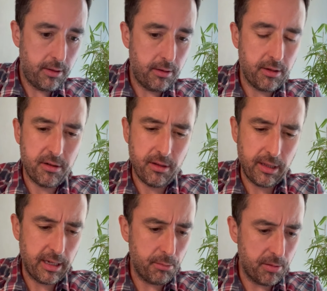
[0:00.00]
There's only
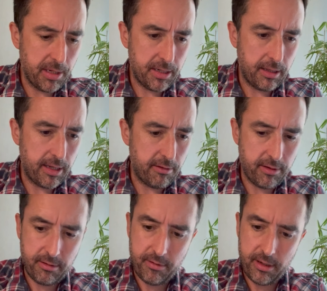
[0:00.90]
Libra missing there, isn't
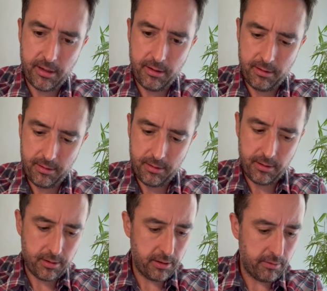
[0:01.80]
there, really?
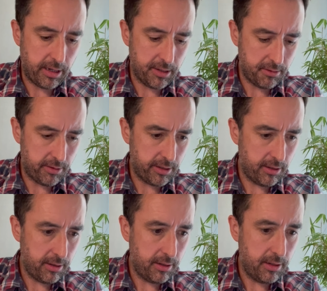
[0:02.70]
So you guys are here.
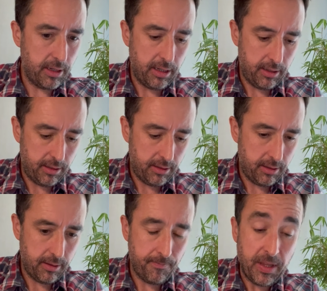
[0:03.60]

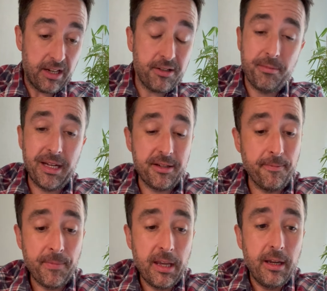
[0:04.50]
Doesn't matter.
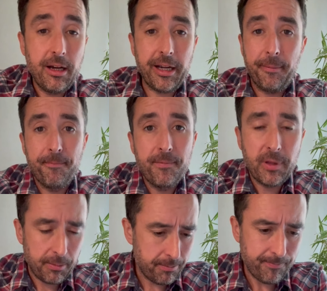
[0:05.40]
Okay,
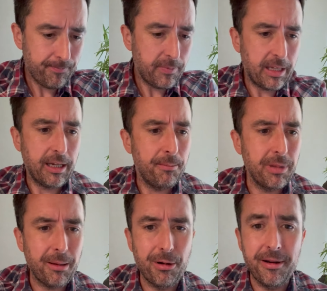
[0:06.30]
I'm
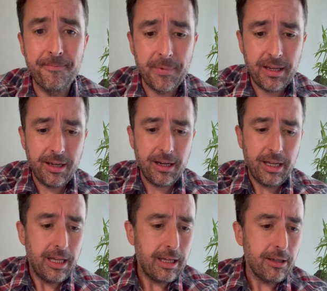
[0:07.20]
blabbering.
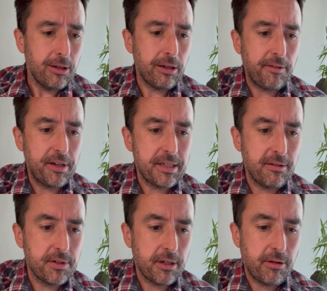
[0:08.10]
Look after
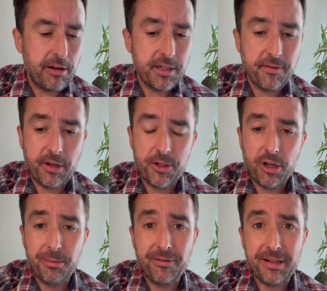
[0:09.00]
yourselves, Aquarius. If you can
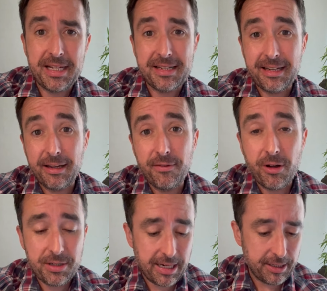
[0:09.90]
join me, fantastic. If
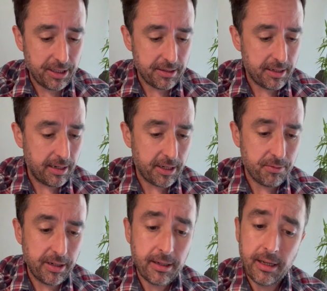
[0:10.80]
not, I shall see you next week.